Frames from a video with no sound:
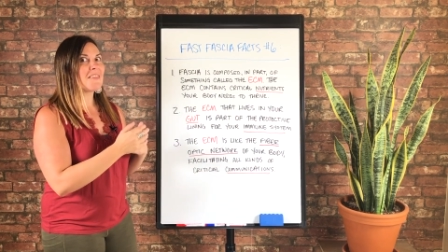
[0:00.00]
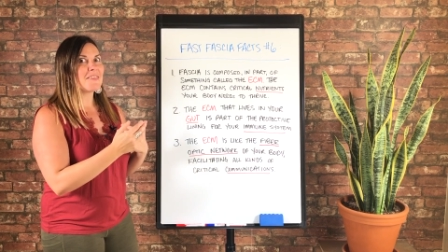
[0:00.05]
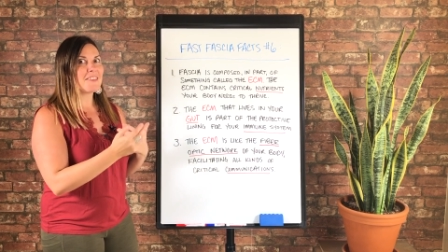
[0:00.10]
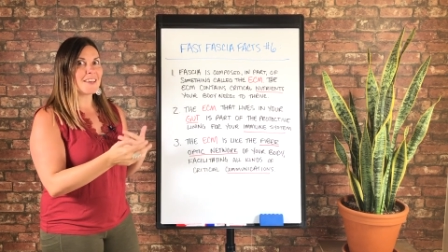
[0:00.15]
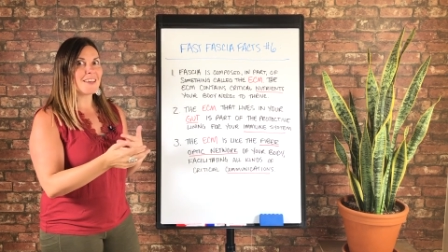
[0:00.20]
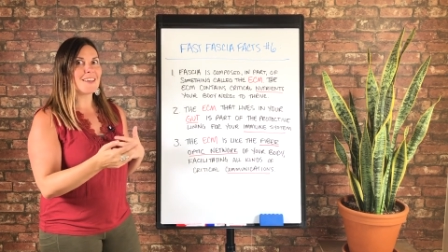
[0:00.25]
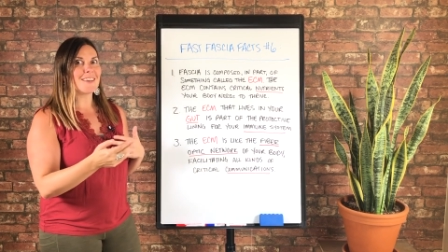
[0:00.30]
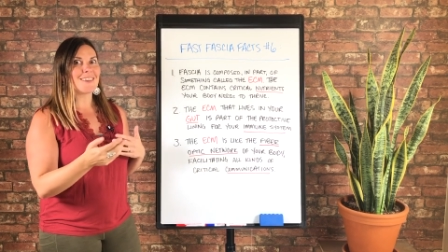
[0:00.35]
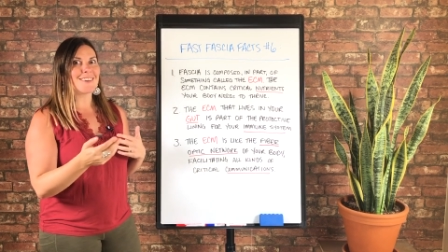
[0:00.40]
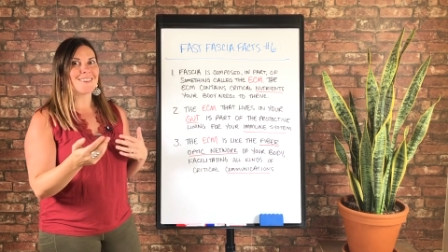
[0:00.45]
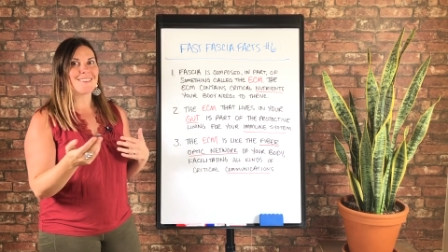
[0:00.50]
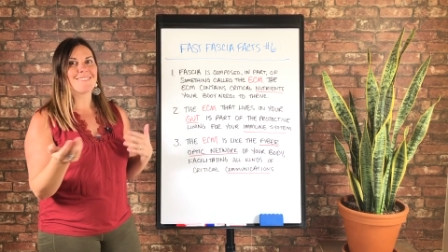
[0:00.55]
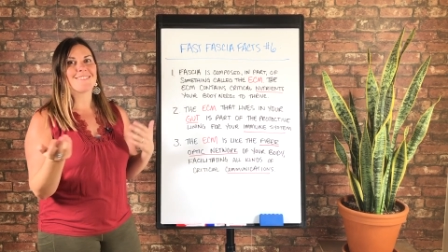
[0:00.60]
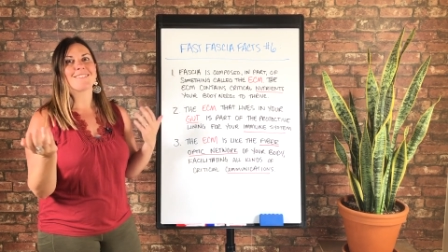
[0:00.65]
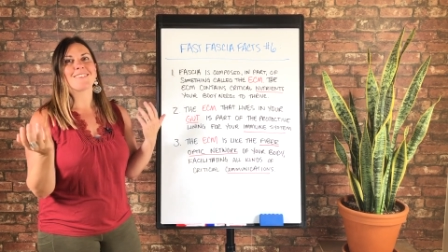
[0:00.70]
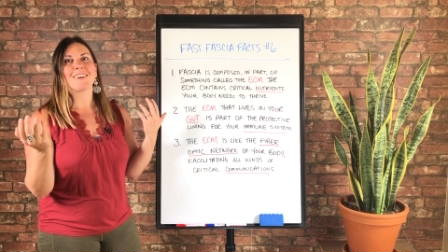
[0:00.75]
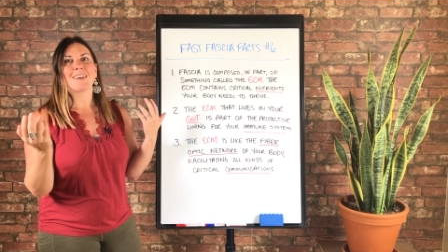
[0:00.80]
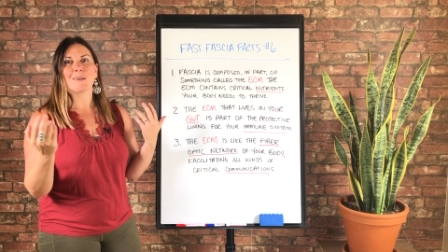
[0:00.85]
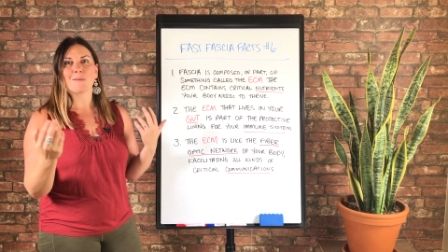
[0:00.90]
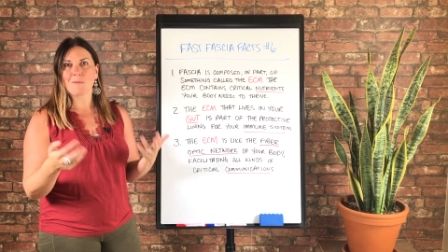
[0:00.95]
Then
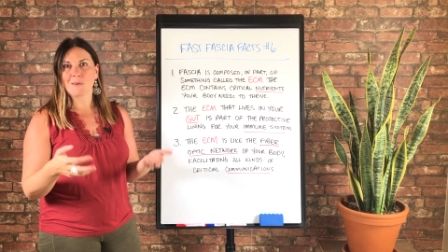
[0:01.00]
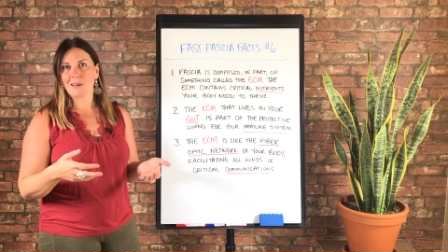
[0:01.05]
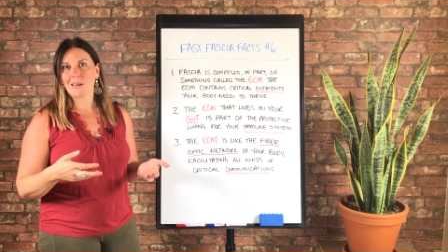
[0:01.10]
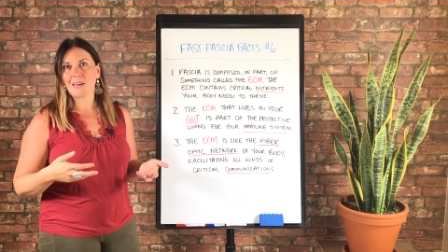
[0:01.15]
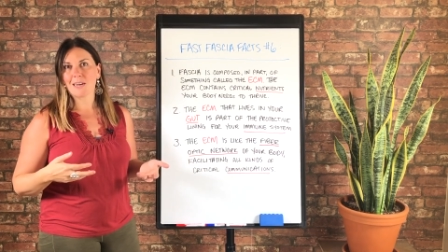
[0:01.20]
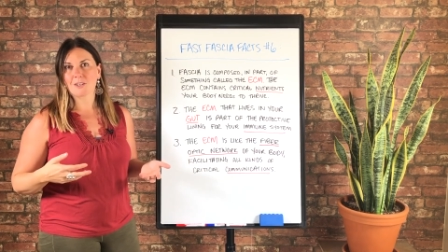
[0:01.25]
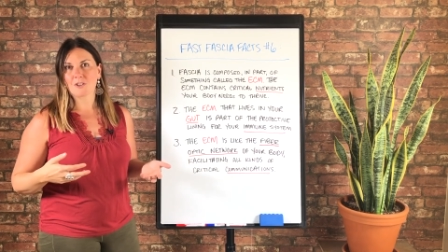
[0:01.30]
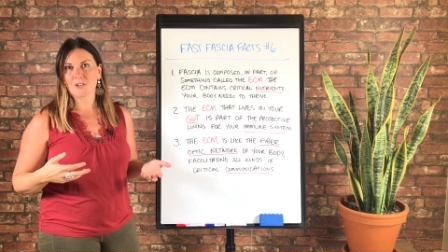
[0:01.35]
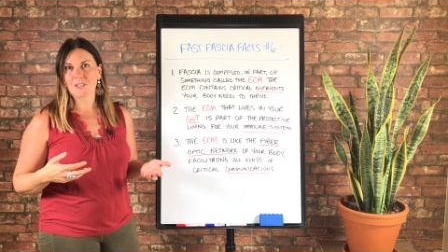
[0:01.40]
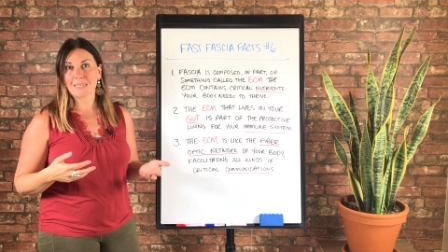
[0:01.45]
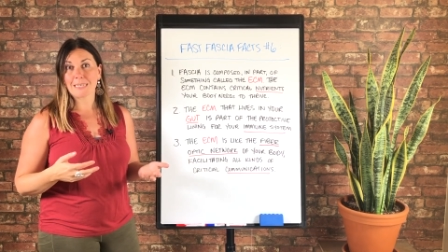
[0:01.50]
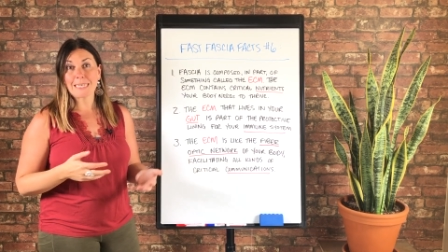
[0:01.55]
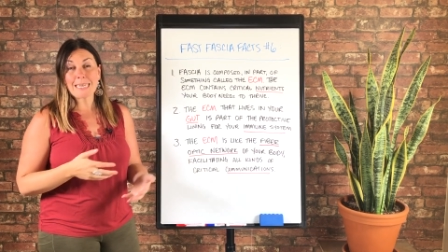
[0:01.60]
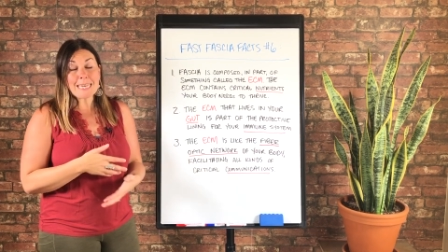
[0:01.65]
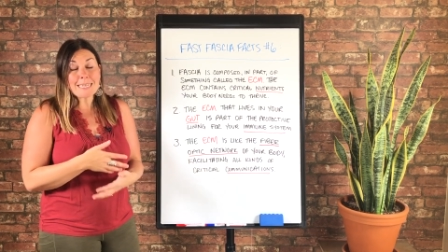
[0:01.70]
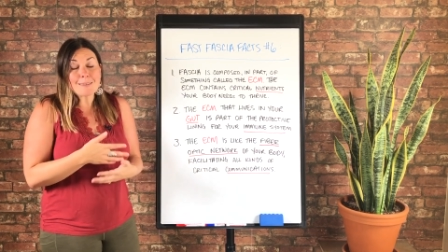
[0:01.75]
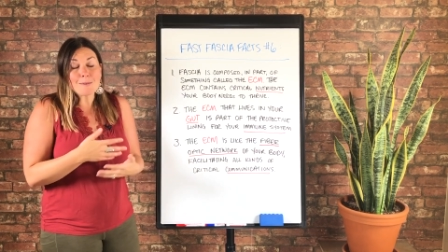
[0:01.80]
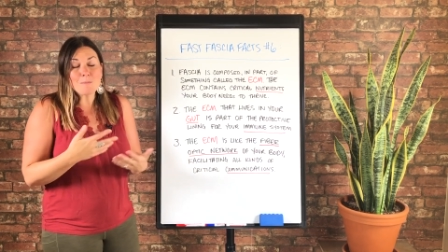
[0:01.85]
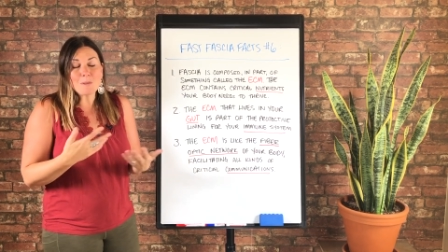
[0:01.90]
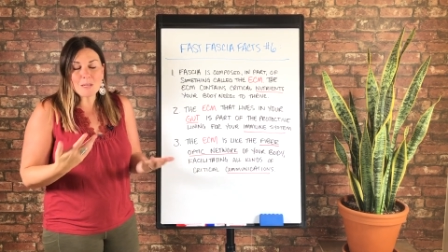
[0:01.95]
I'm gonna actually
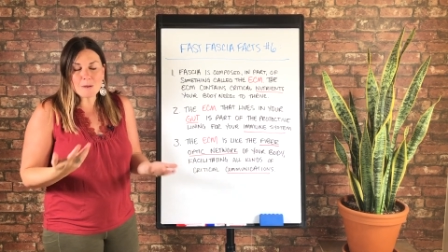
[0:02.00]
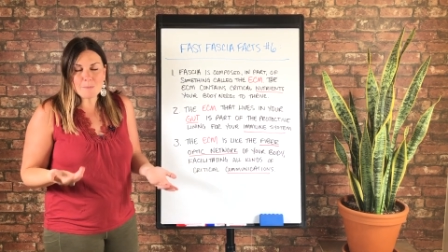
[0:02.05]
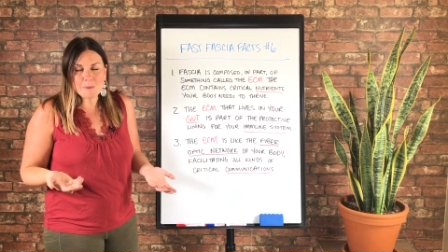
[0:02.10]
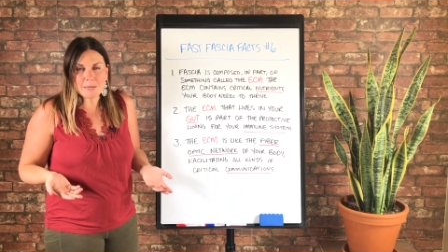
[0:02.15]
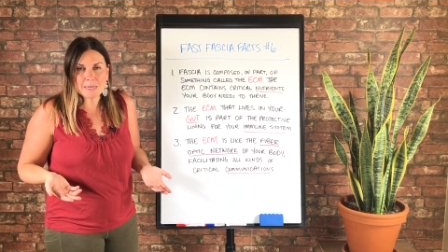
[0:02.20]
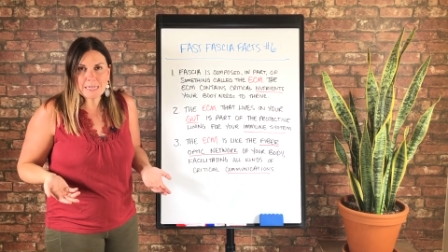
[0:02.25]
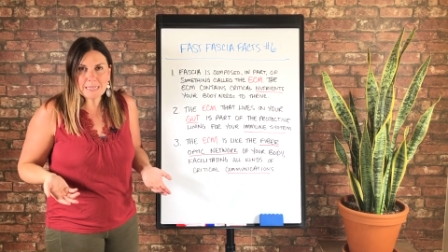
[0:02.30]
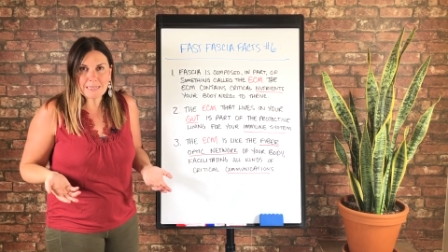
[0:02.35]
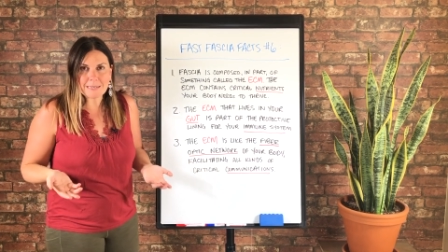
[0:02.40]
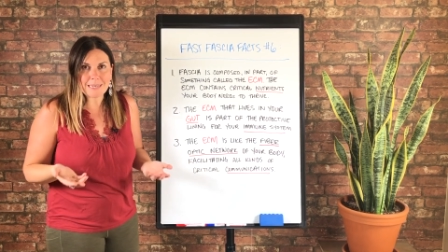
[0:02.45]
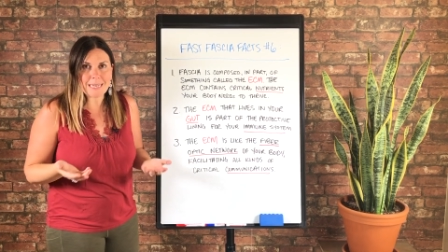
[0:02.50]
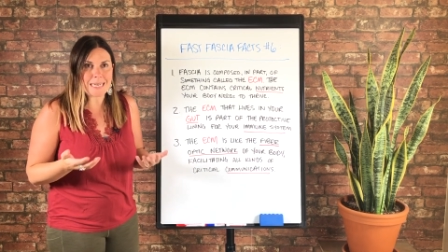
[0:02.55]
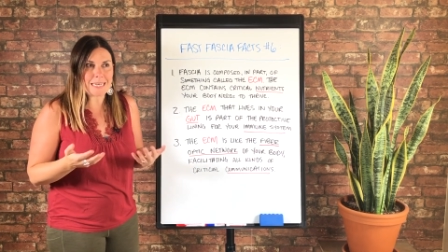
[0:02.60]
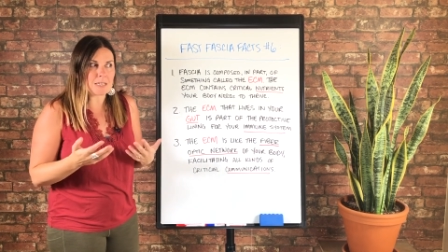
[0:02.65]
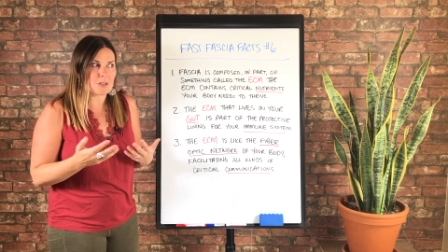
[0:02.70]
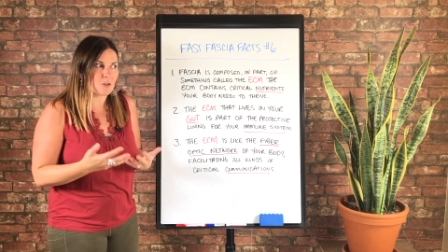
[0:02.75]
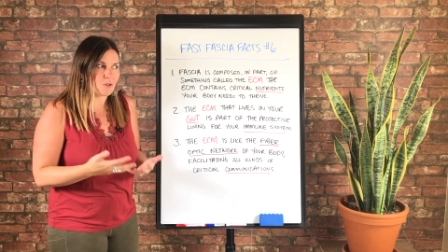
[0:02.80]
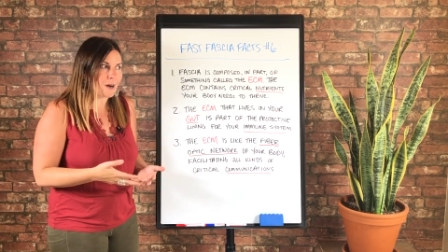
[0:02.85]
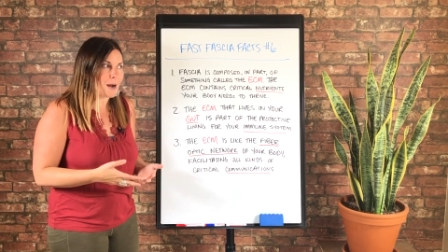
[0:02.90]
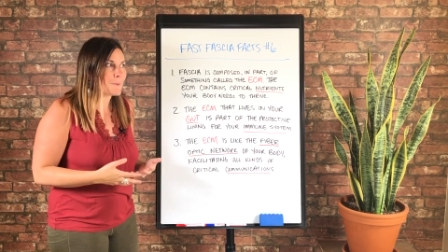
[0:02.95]
take some liberties,
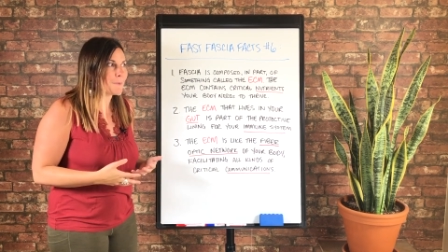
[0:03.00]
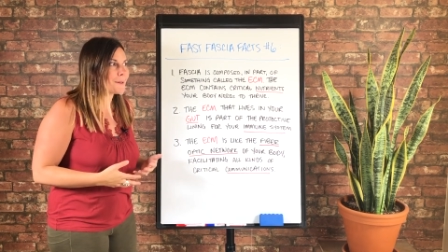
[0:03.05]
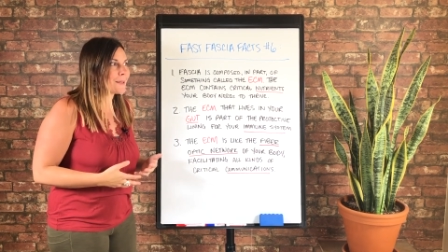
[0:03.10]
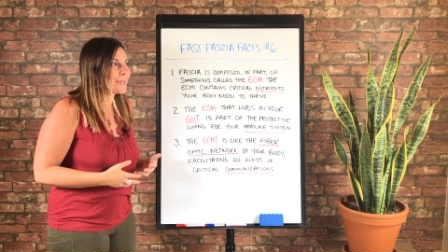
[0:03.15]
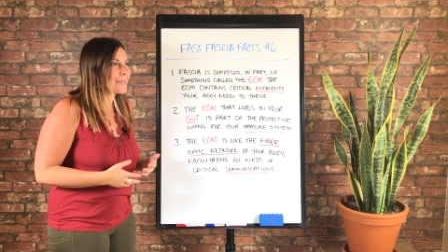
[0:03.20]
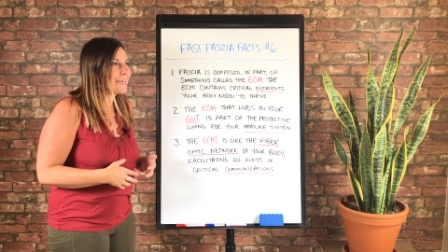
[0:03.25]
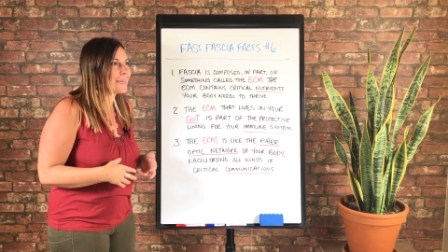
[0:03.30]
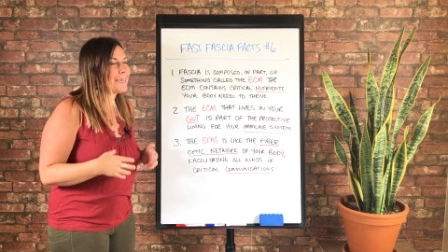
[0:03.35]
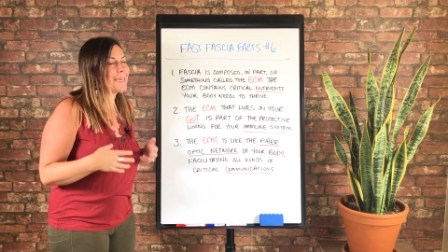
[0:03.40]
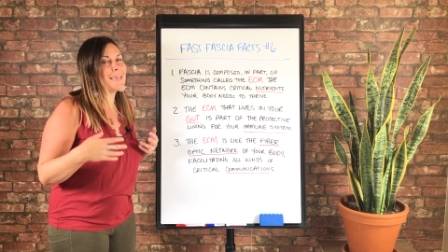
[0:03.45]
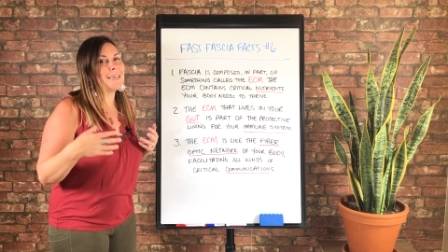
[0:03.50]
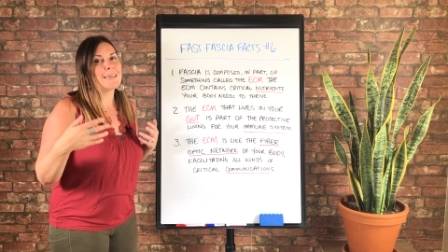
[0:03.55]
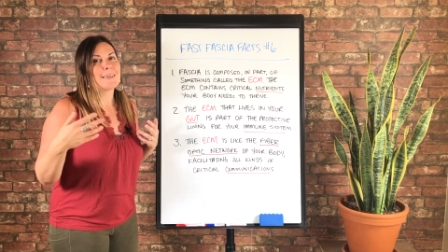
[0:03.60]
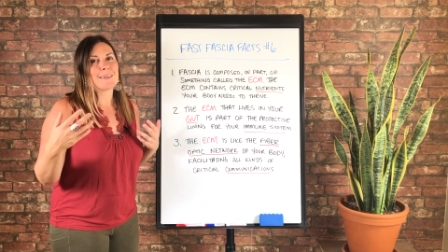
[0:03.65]
extrapolate,